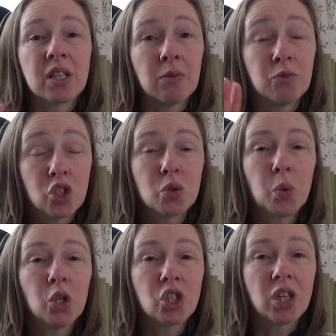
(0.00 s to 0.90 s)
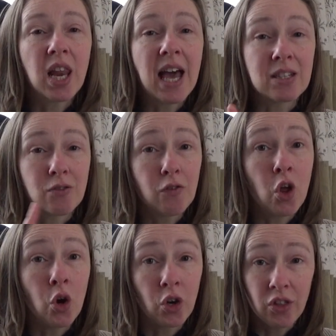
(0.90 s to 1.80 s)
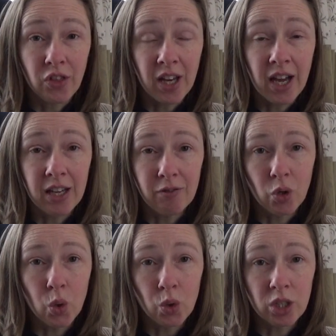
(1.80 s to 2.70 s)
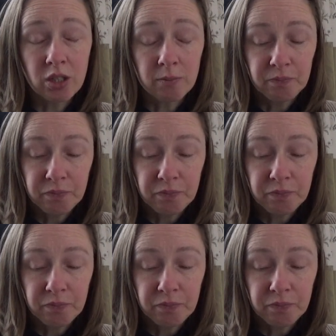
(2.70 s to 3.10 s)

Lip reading: I've just watched the last vlog that I recorded,